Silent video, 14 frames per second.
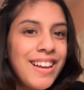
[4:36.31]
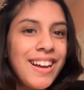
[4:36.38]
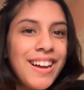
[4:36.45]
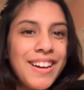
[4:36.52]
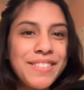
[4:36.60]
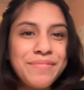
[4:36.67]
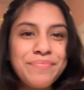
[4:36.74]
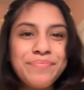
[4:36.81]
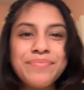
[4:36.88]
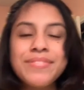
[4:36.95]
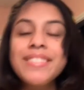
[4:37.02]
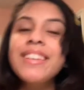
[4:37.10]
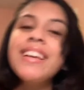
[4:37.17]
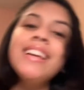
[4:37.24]
Um,
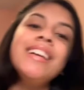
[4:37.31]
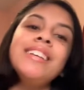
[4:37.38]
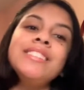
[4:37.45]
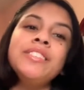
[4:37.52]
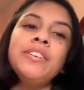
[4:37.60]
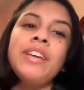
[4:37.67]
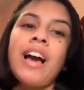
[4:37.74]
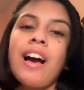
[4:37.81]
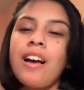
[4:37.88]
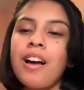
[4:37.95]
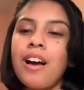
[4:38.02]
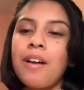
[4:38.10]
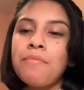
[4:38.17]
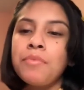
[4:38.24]
so, yeah,
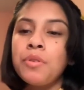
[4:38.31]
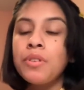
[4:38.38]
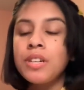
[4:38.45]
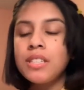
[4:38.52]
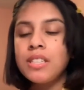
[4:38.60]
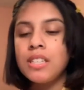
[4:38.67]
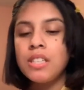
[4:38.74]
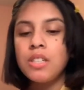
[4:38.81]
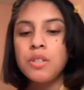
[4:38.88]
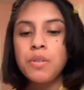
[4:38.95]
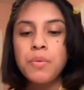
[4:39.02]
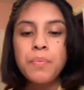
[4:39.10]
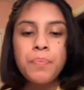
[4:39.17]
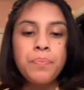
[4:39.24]
um, you
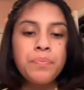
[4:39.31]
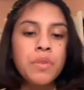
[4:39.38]
continue,